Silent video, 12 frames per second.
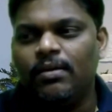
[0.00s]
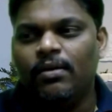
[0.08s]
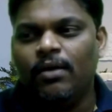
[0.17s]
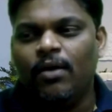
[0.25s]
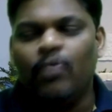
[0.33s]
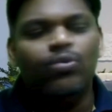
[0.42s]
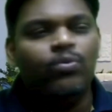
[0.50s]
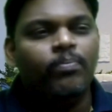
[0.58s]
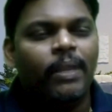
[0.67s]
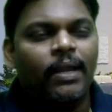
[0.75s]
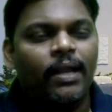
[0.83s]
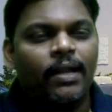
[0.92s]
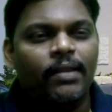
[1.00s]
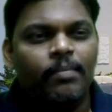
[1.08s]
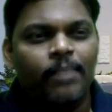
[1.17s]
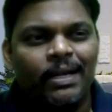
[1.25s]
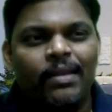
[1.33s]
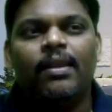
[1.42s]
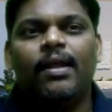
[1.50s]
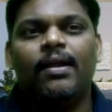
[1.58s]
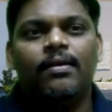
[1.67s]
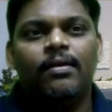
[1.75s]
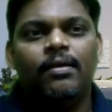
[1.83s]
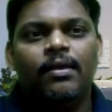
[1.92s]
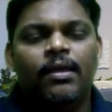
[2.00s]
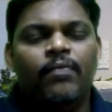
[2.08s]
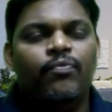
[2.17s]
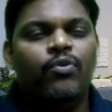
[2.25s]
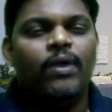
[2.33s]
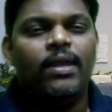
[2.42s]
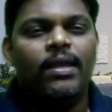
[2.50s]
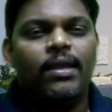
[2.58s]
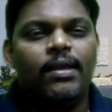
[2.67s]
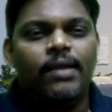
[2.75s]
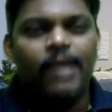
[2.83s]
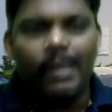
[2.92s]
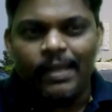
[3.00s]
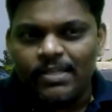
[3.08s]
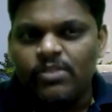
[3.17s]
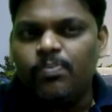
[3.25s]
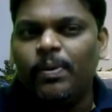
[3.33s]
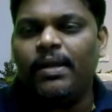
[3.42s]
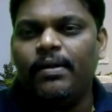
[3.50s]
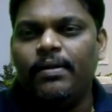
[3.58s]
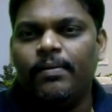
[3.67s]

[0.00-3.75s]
how to get the better rank. If you are a GATE aspirant,